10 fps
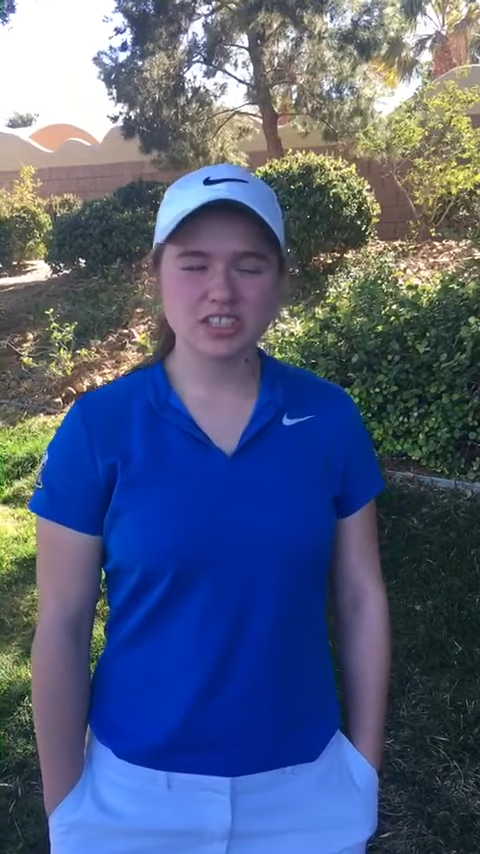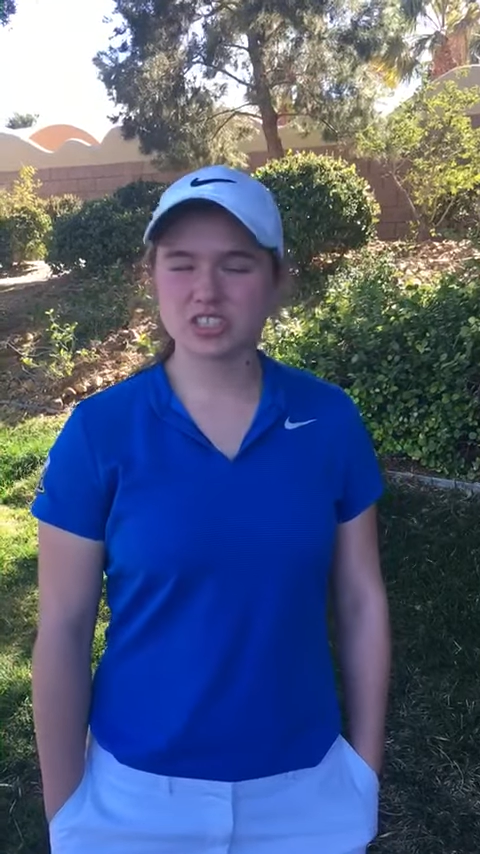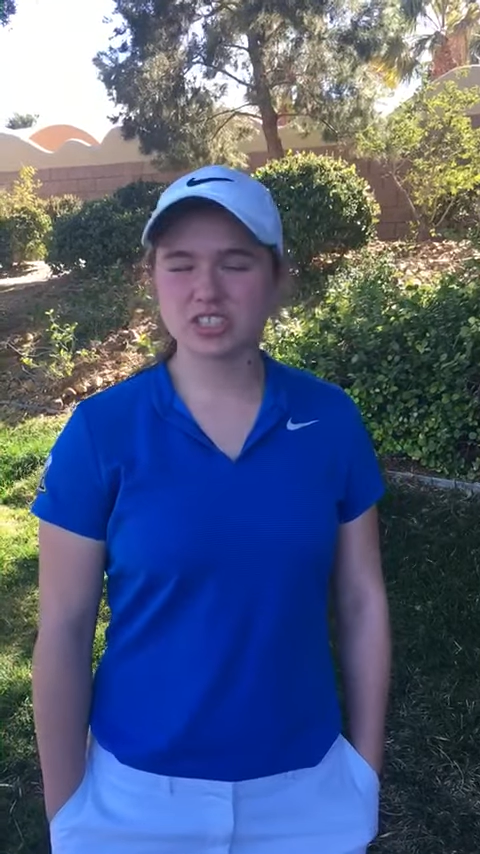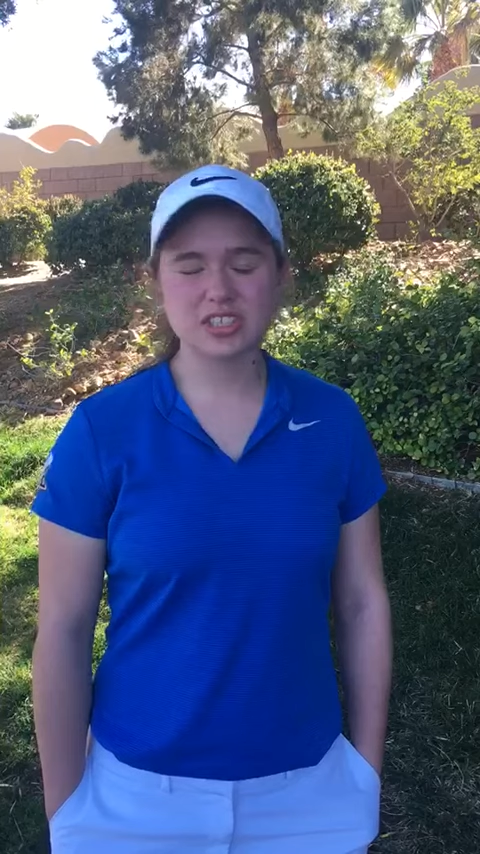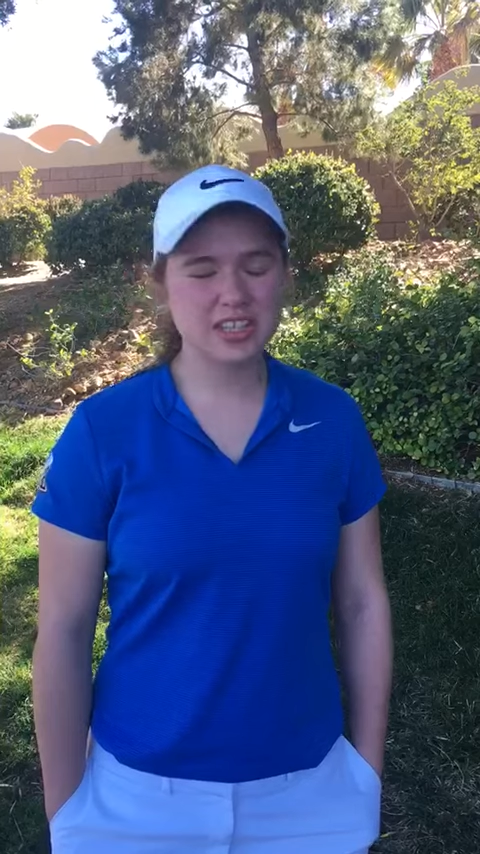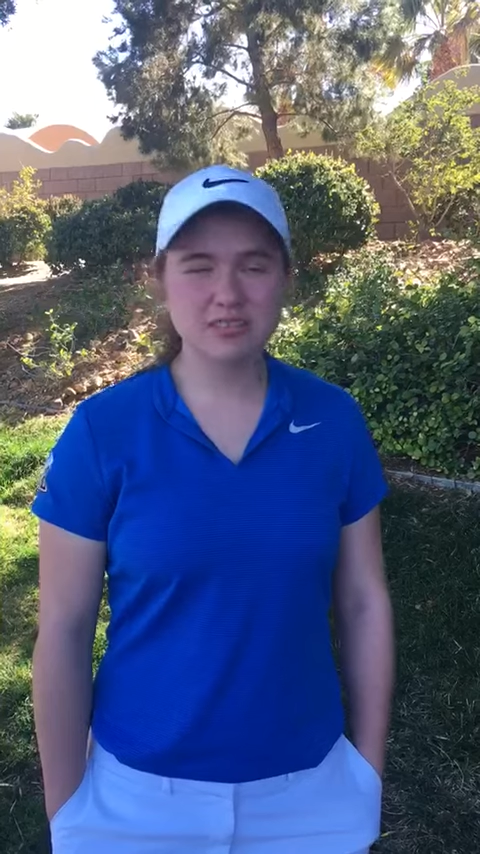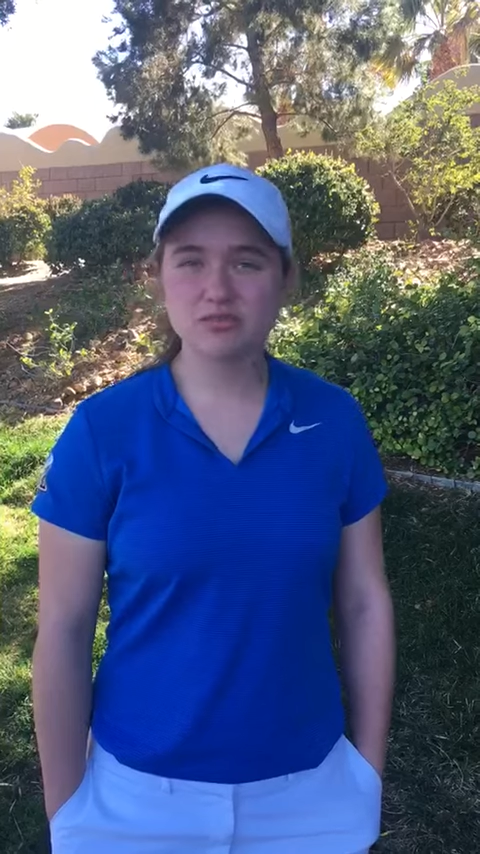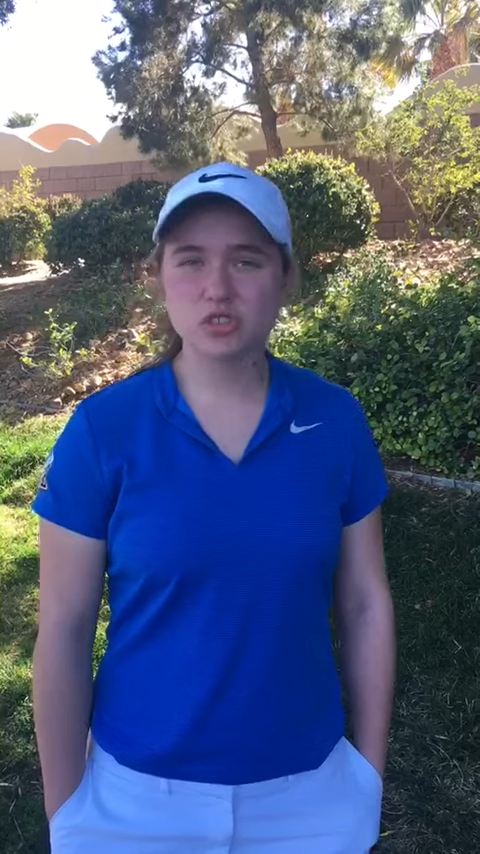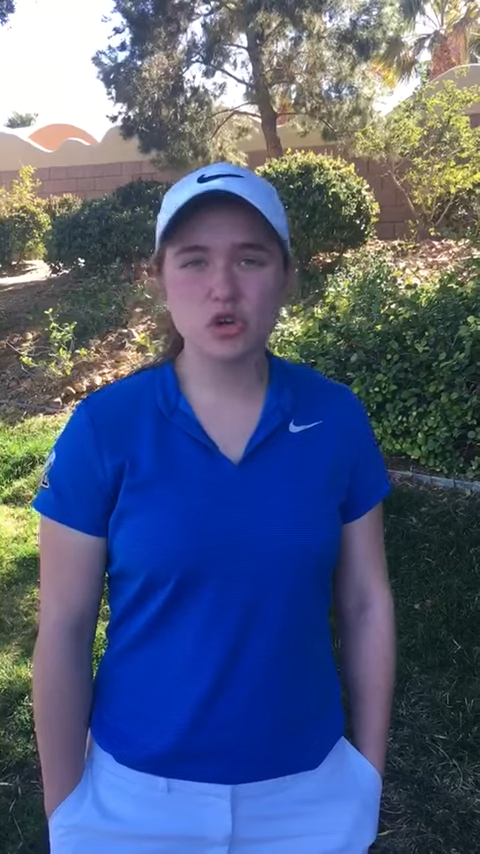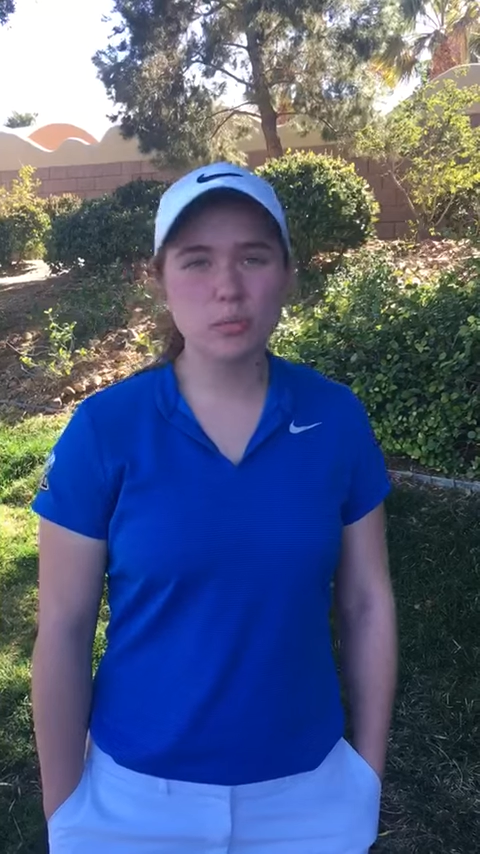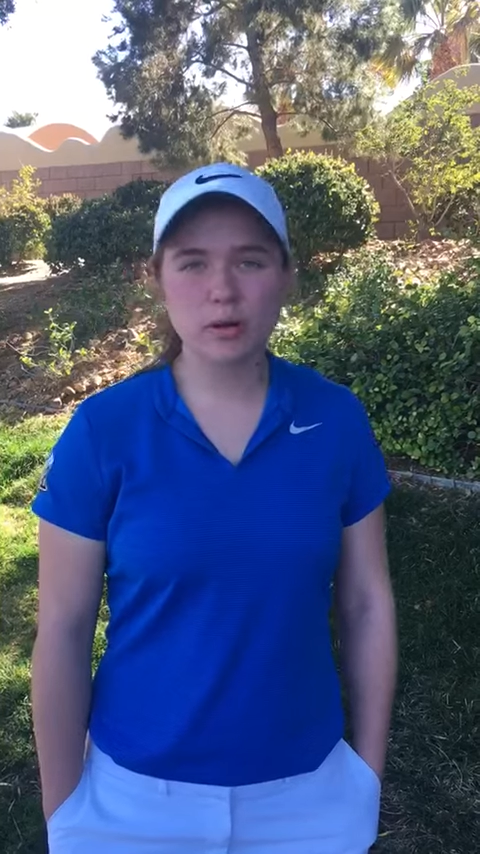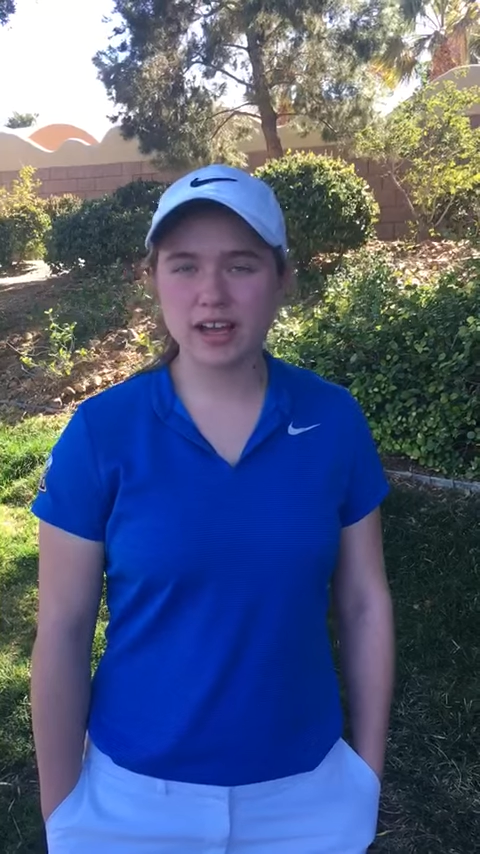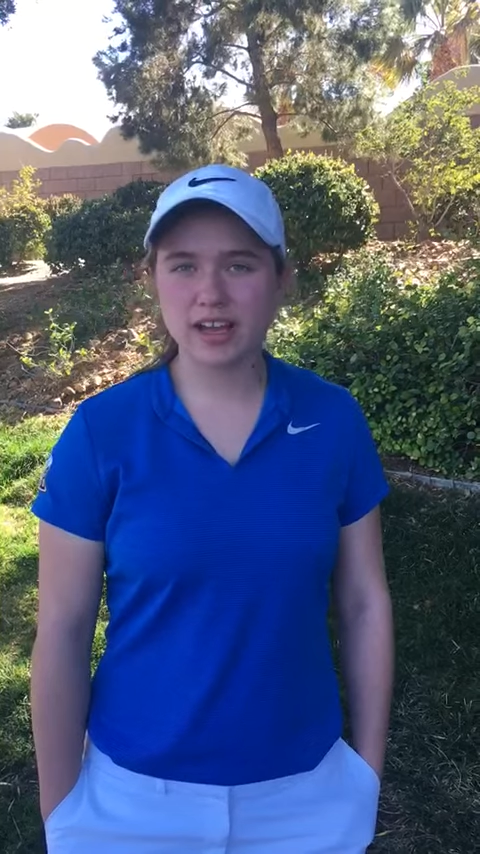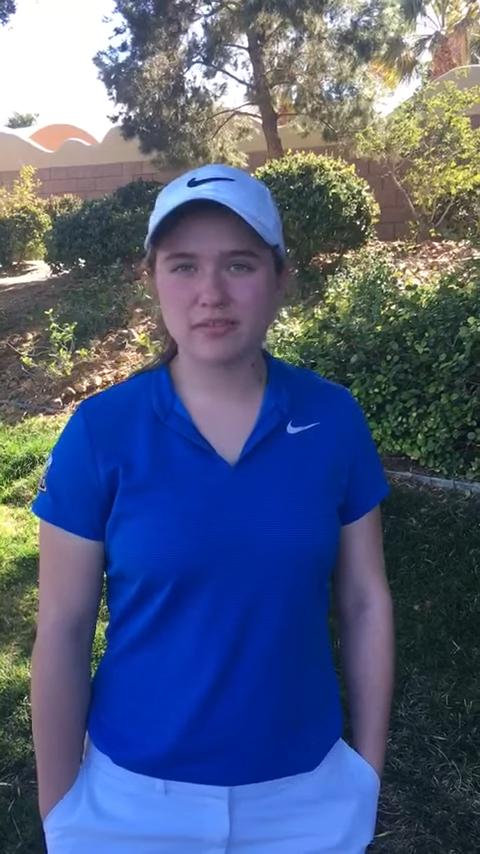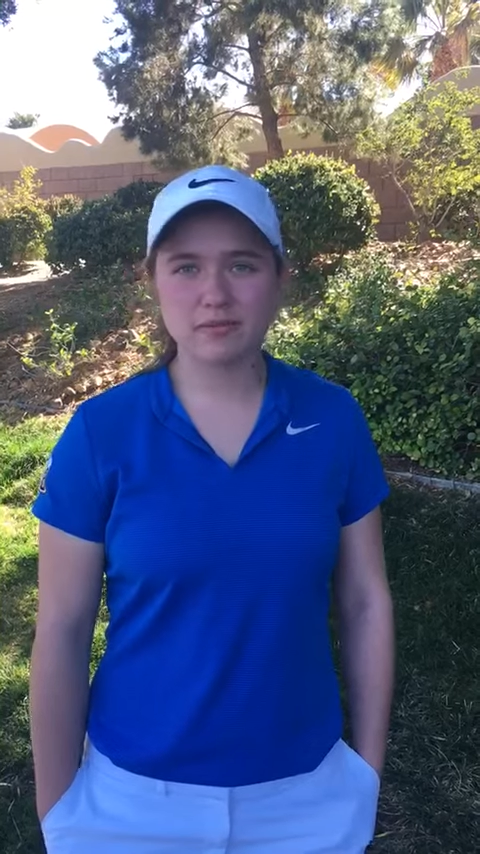just two
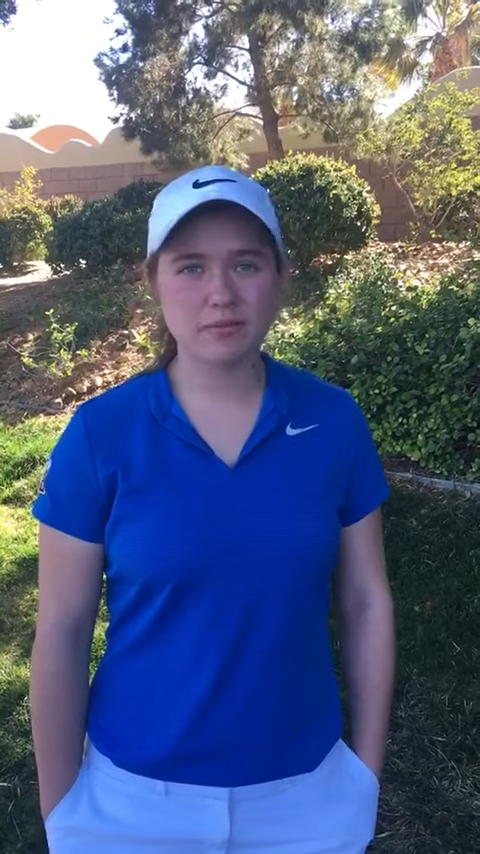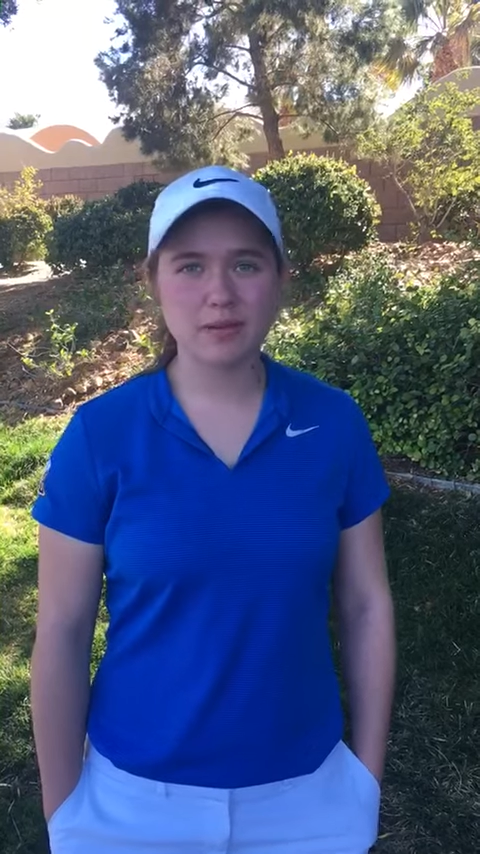putt